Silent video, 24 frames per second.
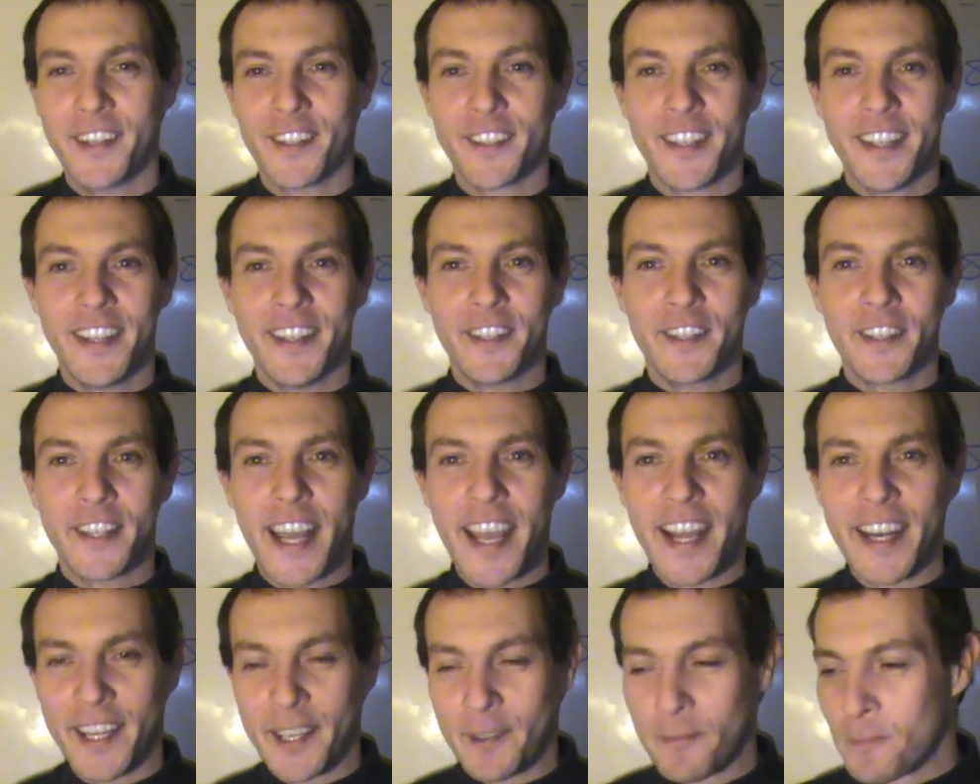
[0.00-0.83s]
in your in your
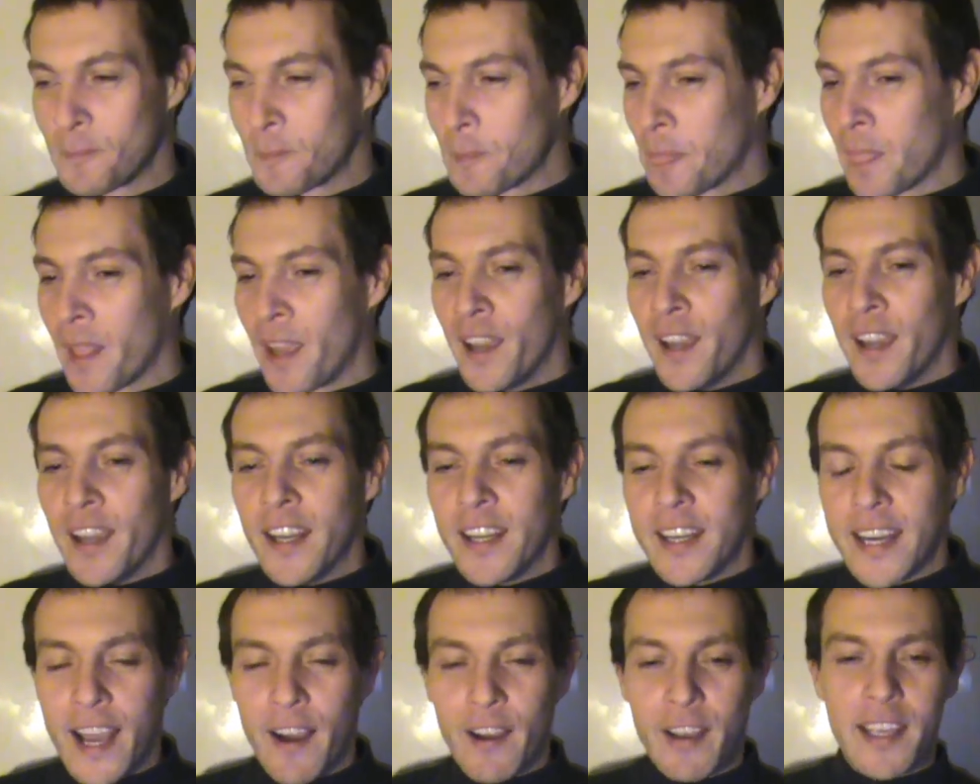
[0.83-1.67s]
data.
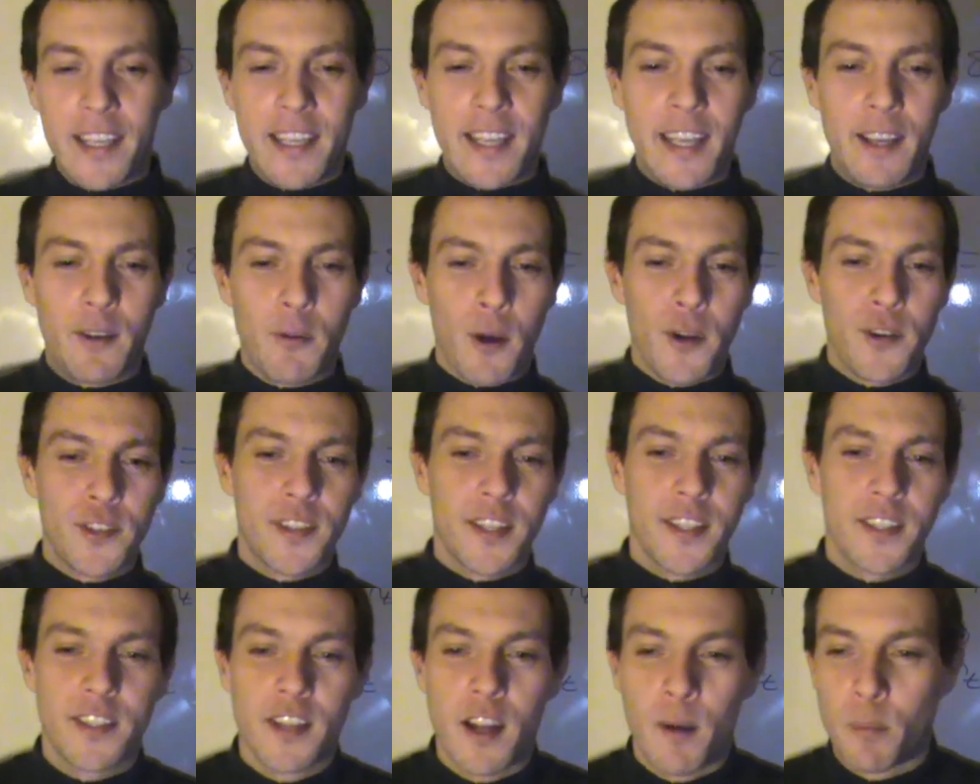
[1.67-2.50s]
Now he, he
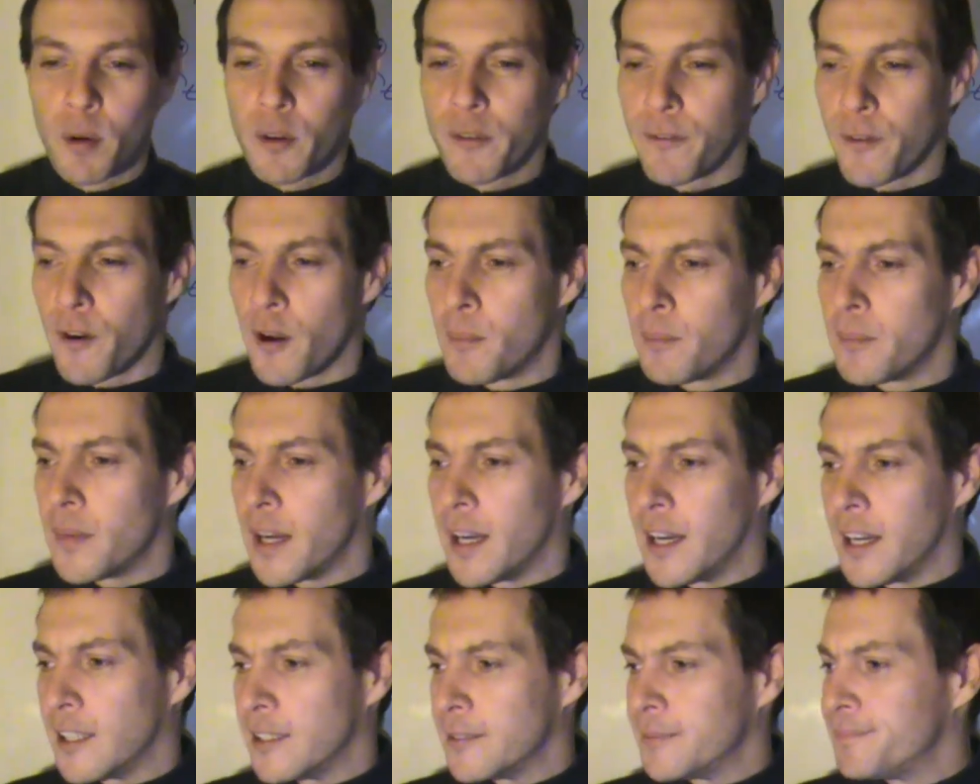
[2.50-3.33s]
quotes this number from
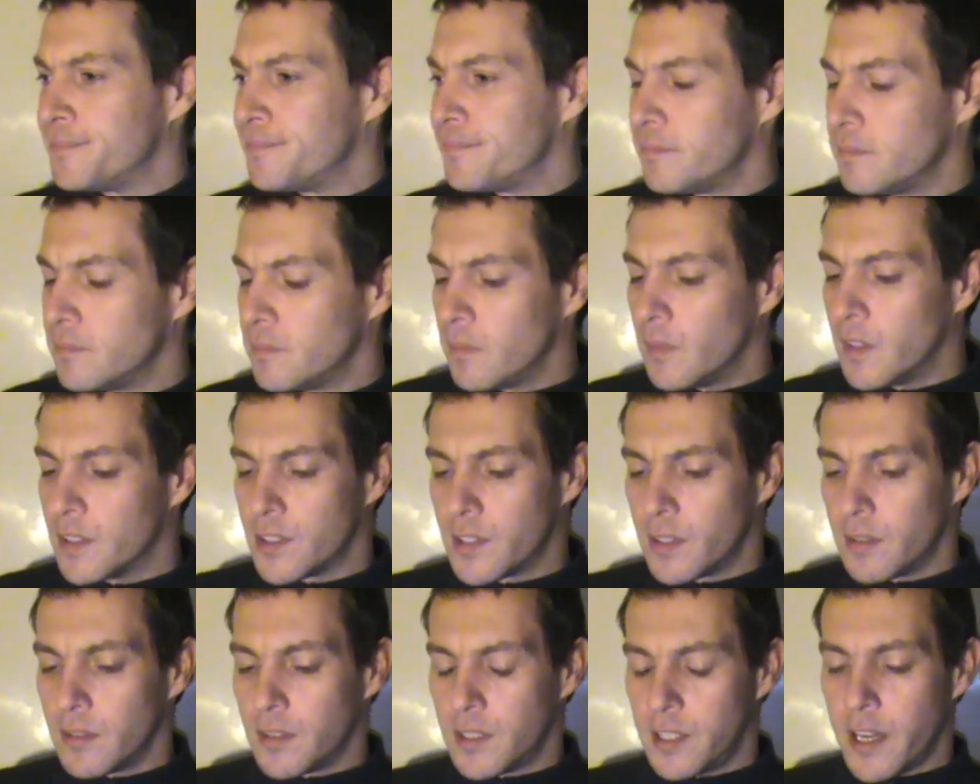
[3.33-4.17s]
uh,
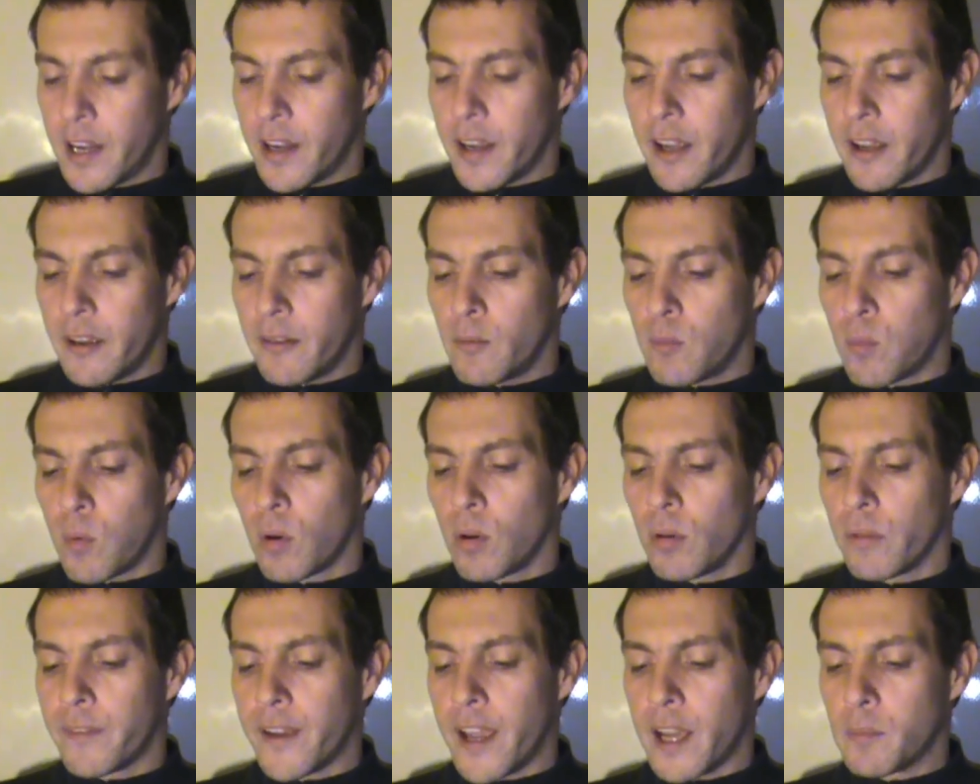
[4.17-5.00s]
this CIA
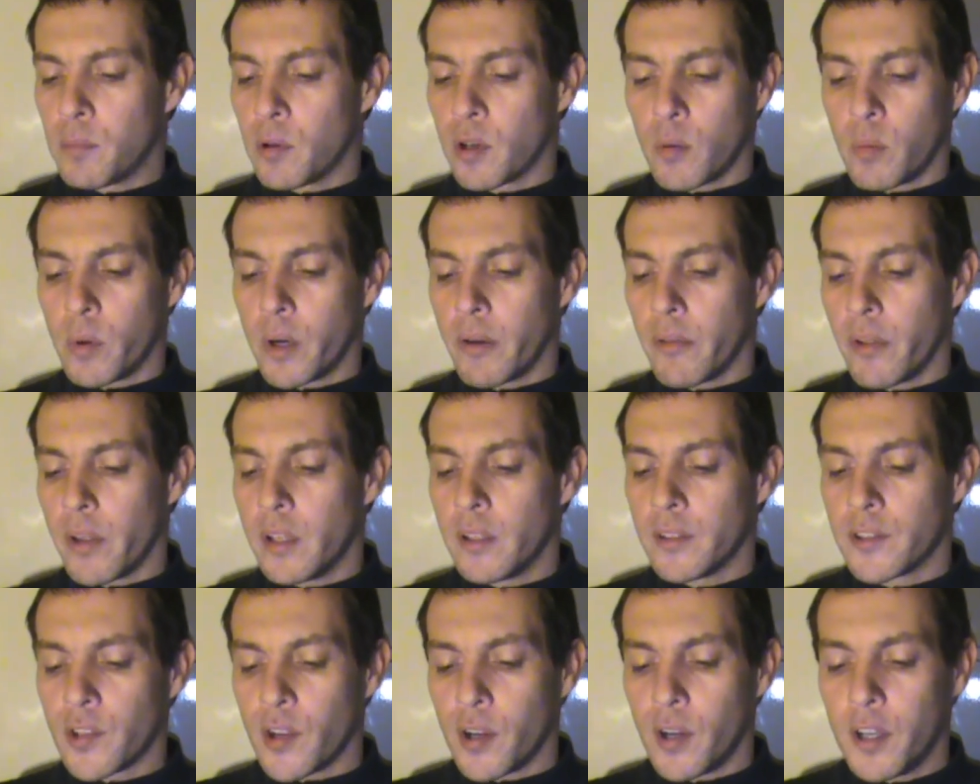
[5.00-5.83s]
World Factbook or whatever the
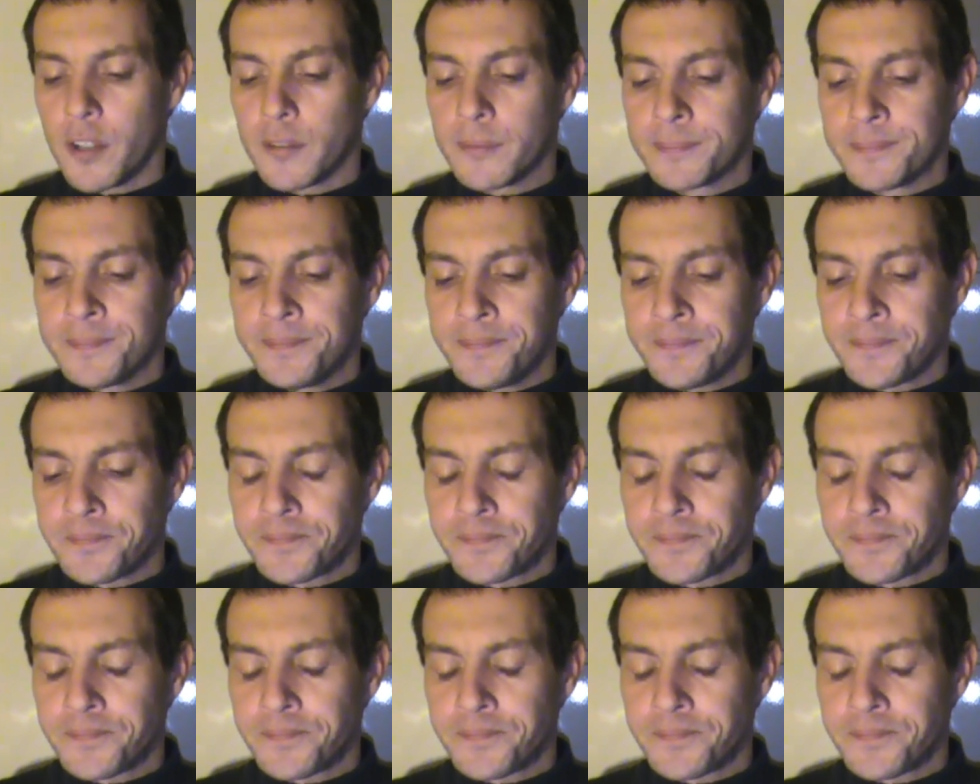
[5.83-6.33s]
hell it's called,